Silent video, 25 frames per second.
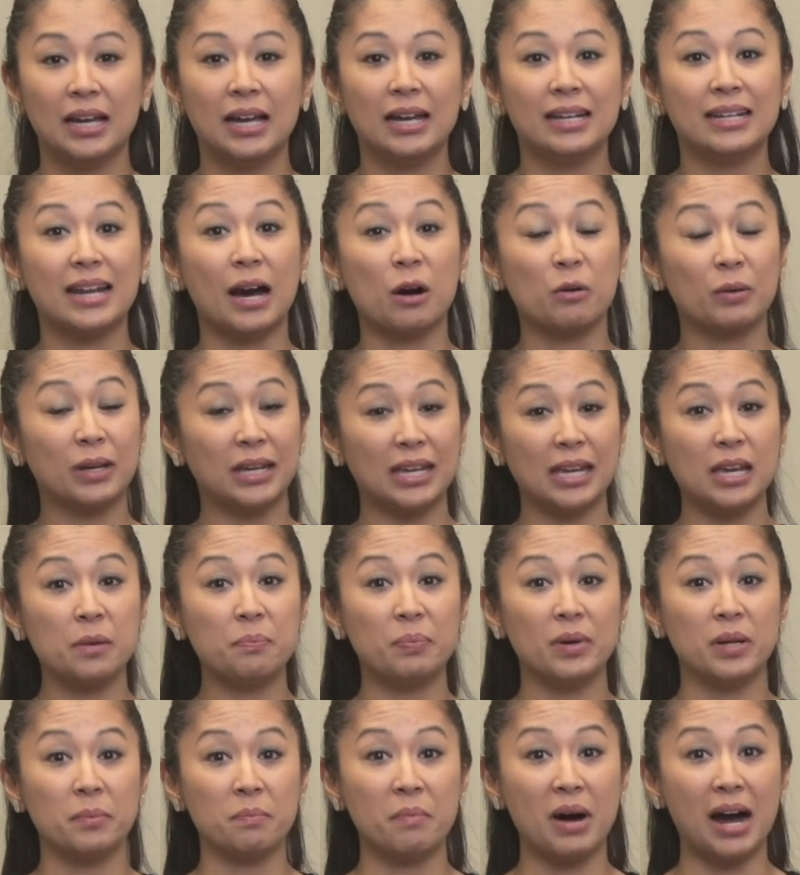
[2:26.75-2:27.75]
Now keep
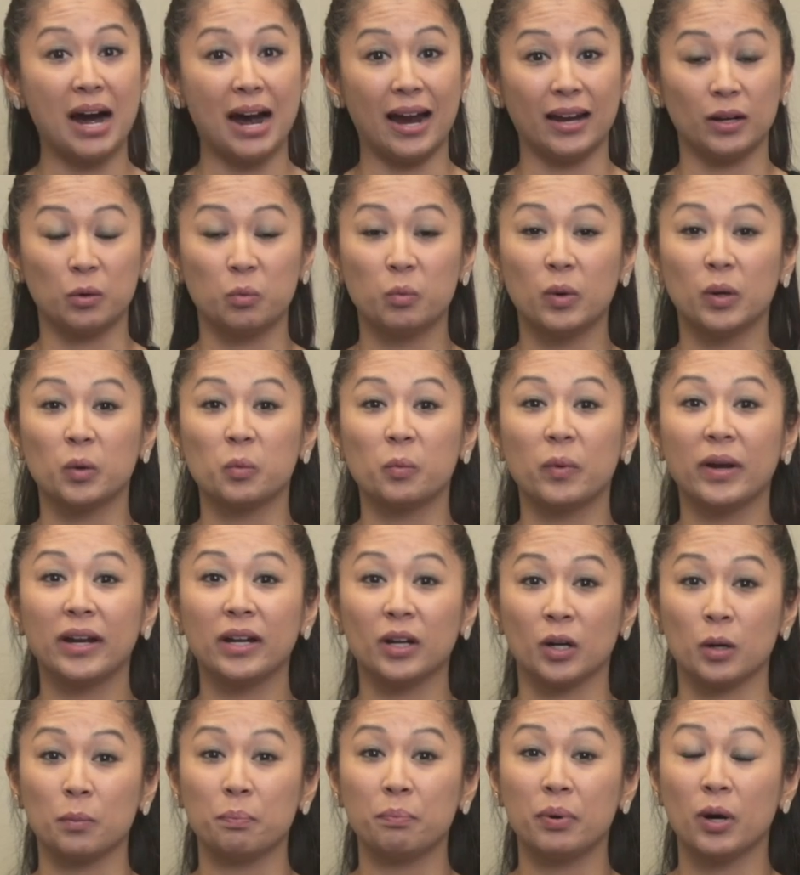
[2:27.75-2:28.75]
in mind, when we
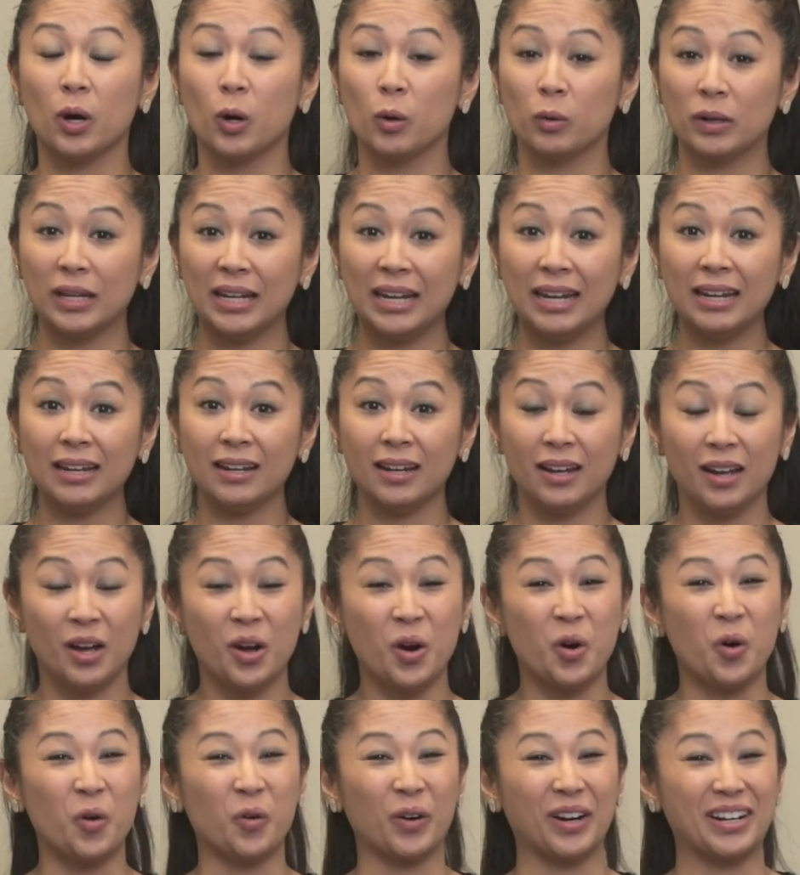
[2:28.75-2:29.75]
are poking
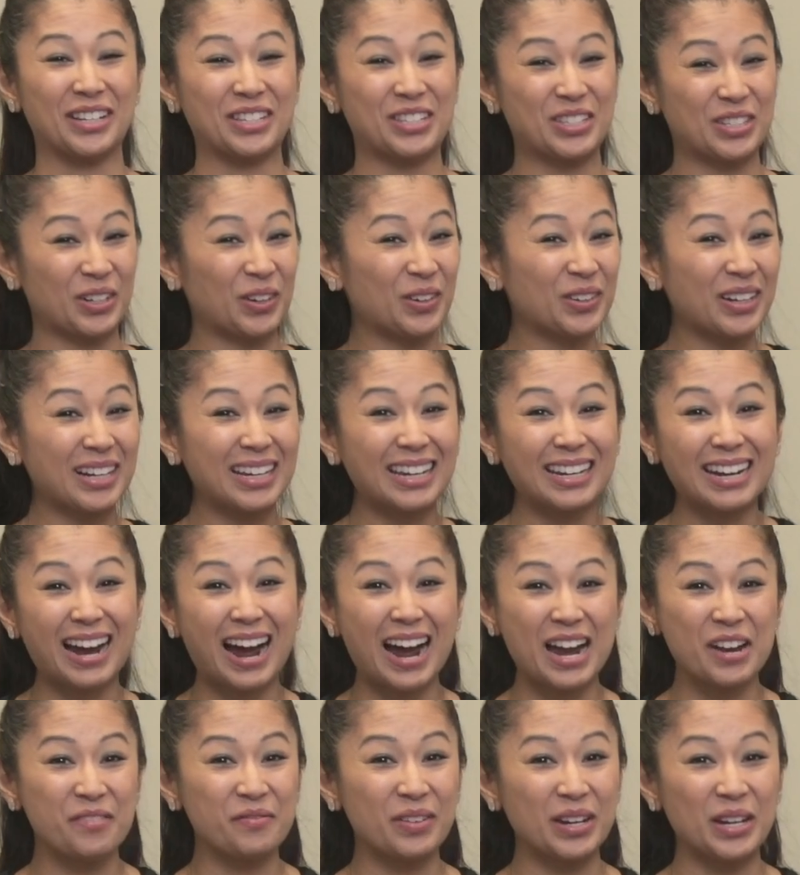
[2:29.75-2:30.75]
or inserting an
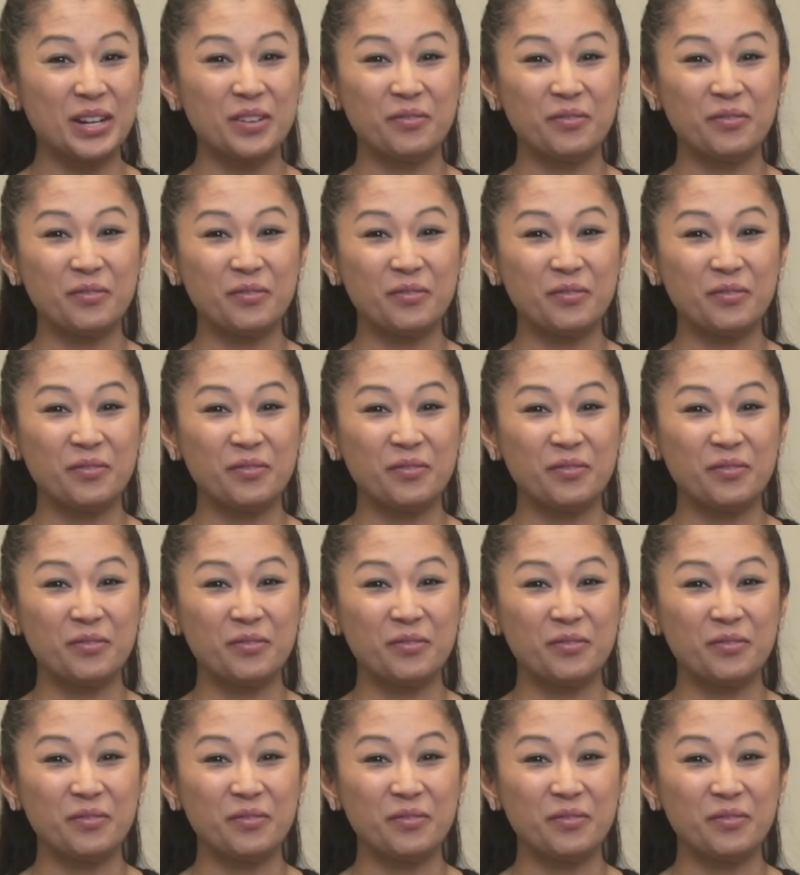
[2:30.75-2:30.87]
IV,